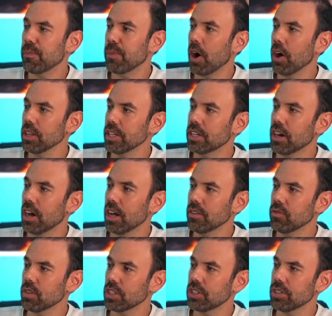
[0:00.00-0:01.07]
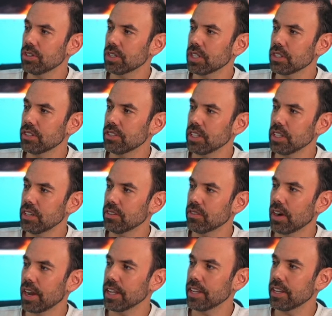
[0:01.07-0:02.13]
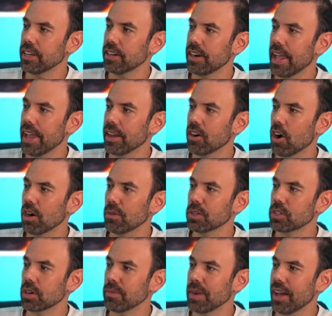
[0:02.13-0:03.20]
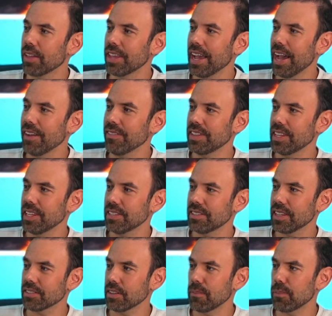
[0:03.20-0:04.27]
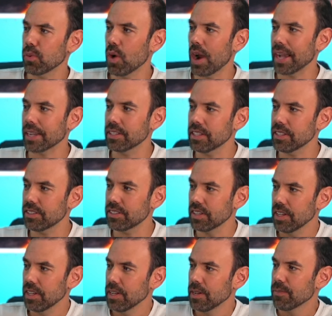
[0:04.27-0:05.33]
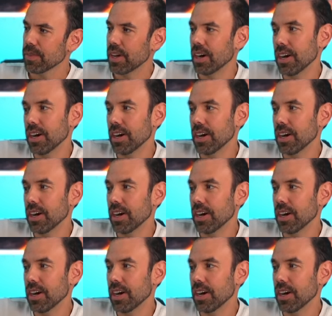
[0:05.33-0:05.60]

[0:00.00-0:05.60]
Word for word: Polygon, which you can see right here, and Arbitrum. Now, they have this as a practice. Uh,